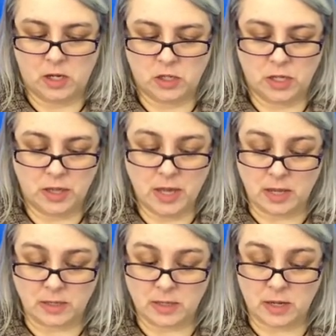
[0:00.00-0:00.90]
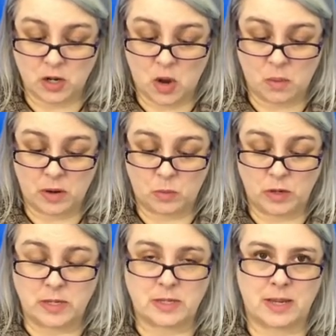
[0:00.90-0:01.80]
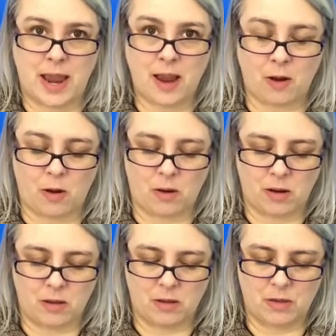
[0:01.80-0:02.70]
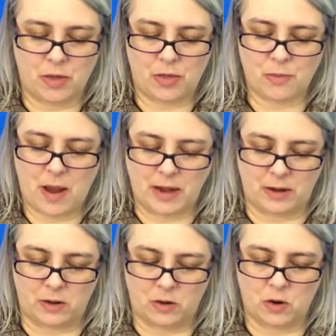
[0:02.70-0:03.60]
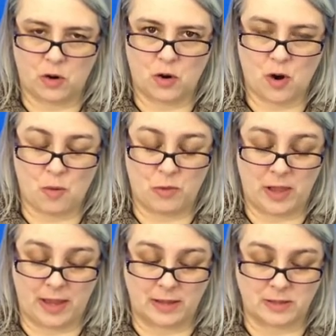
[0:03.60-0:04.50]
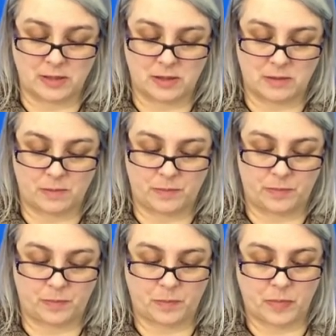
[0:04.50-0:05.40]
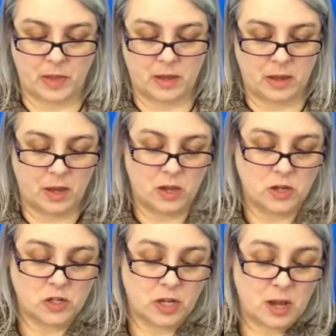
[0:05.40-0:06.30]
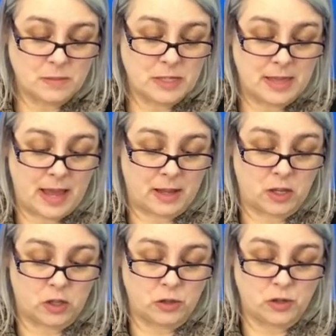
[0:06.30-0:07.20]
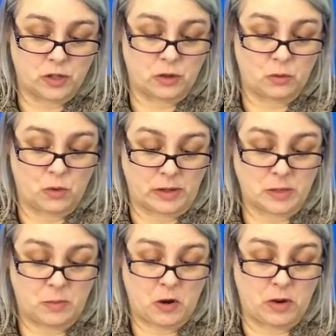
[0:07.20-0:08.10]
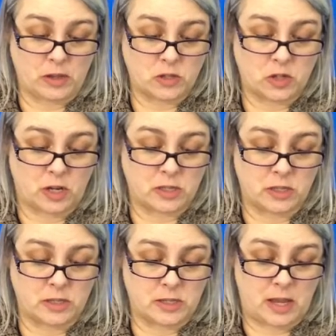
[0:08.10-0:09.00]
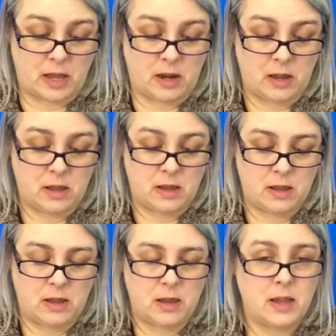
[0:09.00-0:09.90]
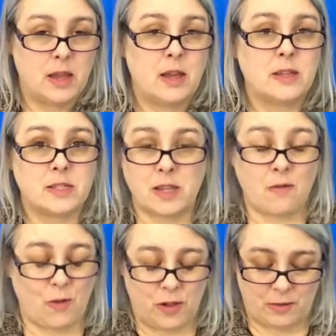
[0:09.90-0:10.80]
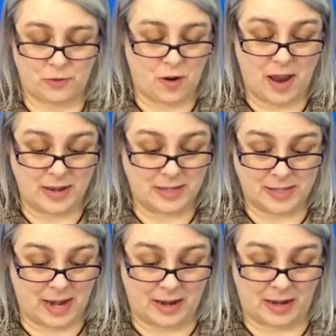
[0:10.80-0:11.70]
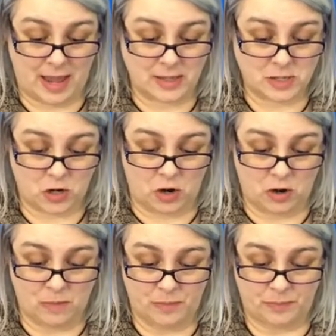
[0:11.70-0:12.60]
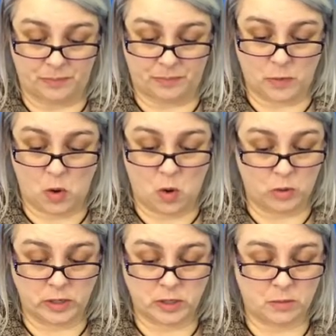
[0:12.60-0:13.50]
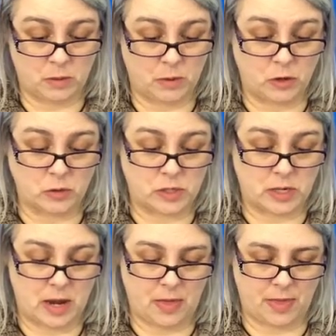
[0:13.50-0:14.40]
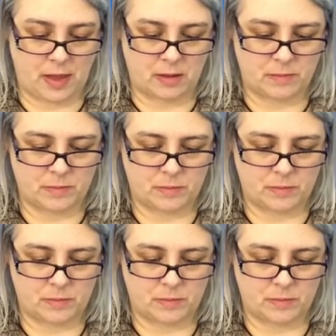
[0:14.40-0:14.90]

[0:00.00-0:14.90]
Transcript: She thinks that no one would dare threaten her place. She comes to that conclusion through experience, Jocelyn said. Several have tried to stand against her, only to be reduced to nothing.